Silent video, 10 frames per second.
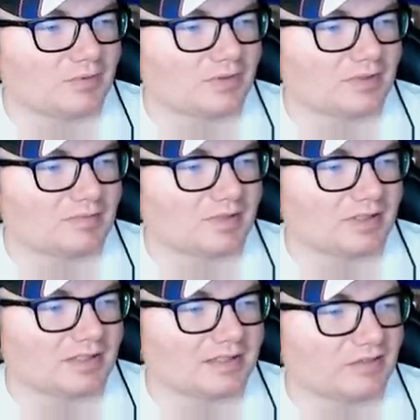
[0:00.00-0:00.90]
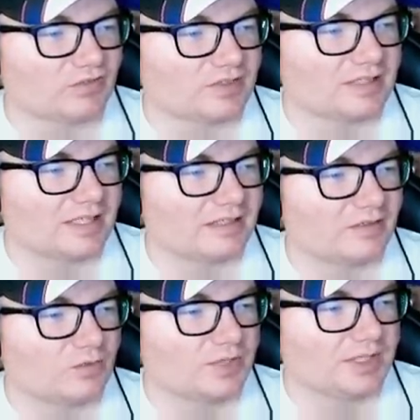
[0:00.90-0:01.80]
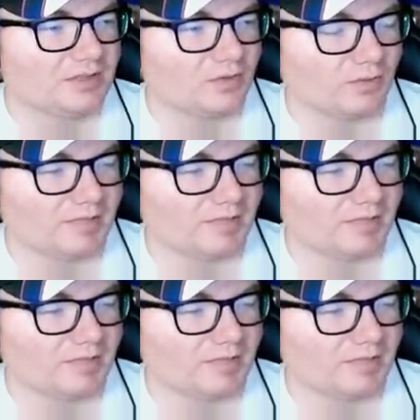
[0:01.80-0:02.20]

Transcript: put up on a different day of the week,